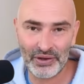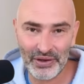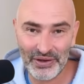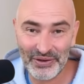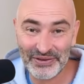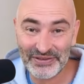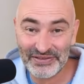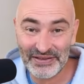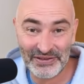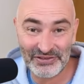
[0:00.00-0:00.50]
a
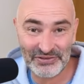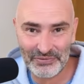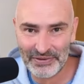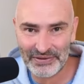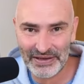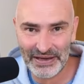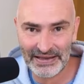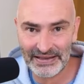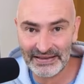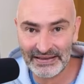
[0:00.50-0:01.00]
decisive
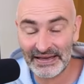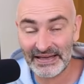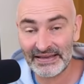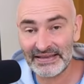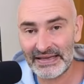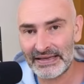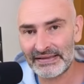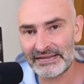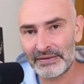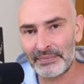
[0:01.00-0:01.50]
attack in the end
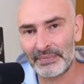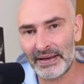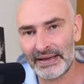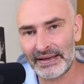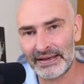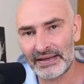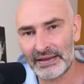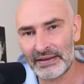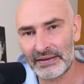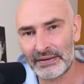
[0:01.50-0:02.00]
against the black
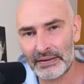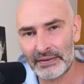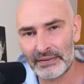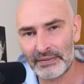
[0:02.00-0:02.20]
king.